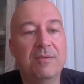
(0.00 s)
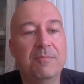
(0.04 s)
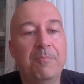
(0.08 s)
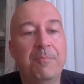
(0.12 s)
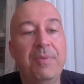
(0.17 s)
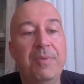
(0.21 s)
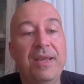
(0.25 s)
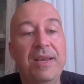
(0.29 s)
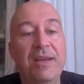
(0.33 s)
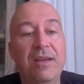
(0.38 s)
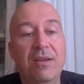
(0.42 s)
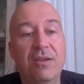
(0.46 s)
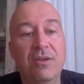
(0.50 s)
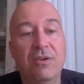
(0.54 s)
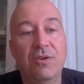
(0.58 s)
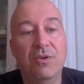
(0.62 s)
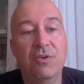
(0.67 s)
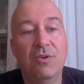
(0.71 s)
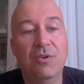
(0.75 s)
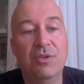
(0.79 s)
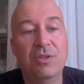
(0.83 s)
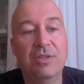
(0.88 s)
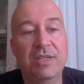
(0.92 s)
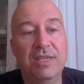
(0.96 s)
pin
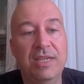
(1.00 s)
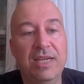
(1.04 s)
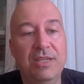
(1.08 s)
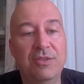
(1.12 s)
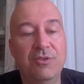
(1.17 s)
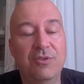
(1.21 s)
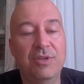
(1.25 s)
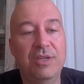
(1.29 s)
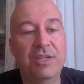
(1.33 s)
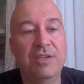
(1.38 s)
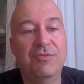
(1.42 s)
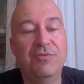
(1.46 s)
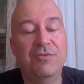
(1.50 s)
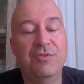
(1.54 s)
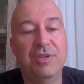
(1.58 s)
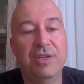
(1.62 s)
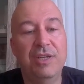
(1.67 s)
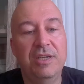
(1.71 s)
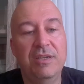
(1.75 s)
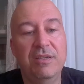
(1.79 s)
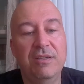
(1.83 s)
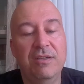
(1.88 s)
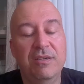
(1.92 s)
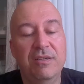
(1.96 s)
on the knight on
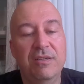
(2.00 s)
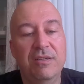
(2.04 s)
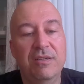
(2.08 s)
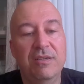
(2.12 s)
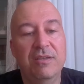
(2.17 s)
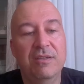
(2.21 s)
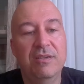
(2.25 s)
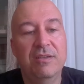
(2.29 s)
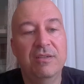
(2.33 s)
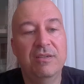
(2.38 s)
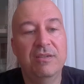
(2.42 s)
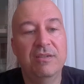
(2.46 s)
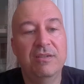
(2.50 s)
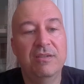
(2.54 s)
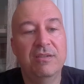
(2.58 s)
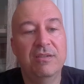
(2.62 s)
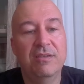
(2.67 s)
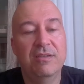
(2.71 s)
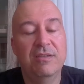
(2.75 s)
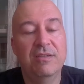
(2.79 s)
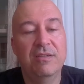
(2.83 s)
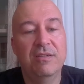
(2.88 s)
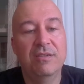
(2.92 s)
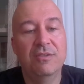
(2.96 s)
f3.
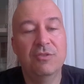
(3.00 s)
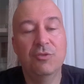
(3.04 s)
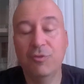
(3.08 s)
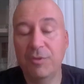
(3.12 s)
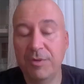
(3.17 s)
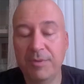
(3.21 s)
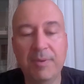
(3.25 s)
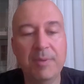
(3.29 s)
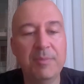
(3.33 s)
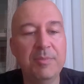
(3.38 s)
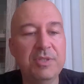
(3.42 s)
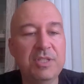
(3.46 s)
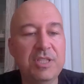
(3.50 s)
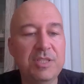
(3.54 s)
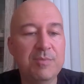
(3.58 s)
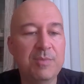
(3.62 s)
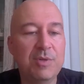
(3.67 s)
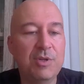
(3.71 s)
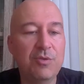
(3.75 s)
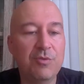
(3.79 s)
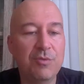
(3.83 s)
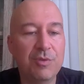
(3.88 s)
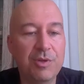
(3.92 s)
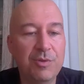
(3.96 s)
So remember this
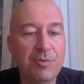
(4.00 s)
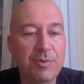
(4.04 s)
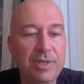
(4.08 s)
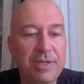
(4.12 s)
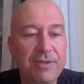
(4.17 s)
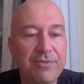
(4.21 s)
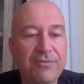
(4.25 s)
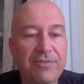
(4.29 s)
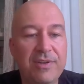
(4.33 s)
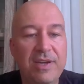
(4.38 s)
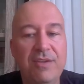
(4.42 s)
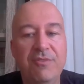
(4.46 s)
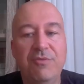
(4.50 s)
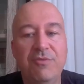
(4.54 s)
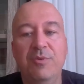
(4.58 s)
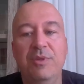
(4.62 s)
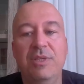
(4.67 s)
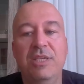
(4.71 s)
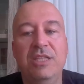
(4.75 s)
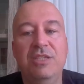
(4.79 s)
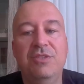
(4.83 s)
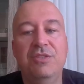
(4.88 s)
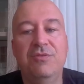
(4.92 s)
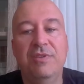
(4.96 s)
maneuver, queen f5,
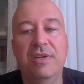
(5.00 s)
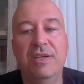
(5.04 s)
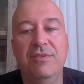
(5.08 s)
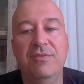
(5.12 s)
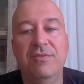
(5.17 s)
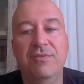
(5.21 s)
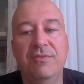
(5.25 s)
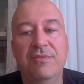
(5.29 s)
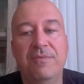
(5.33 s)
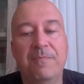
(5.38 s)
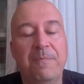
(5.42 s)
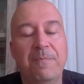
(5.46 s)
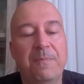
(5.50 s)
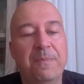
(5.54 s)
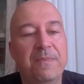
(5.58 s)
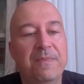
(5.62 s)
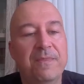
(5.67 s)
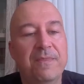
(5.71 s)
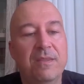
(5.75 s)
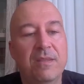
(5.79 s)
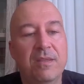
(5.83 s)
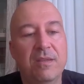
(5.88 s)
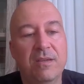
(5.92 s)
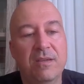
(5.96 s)
queen h5.
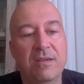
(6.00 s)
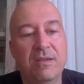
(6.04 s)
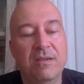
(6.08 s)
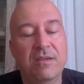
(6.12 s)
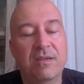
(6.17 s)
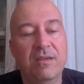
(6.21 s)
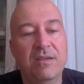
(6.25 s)
Yeah.